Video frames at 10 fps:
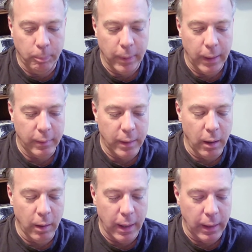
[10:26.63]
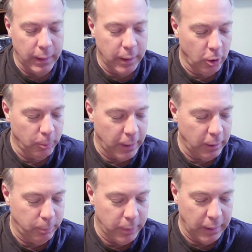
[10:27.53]
but they're getting killed by the
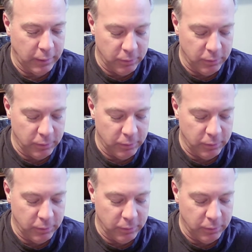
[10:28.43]
picks